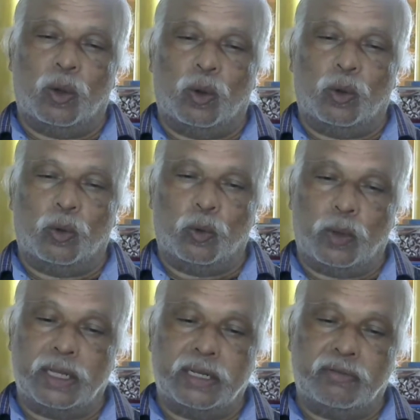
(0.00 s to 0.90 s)

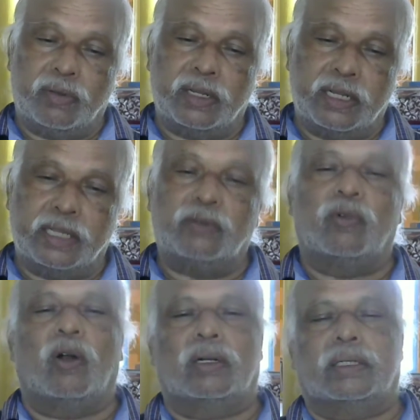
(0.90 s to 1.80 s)
very, very
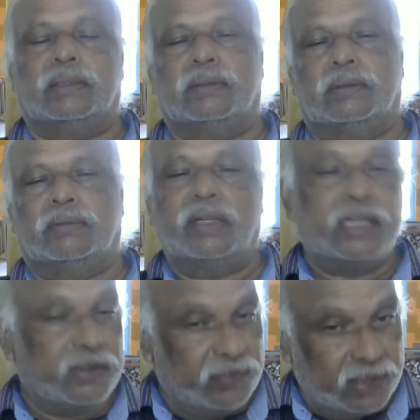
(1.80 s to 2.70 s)
involved,
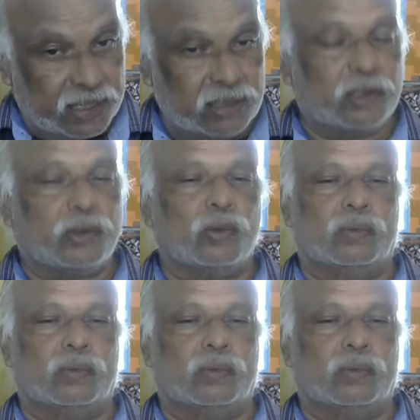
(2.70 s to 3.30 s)
very difficult to do.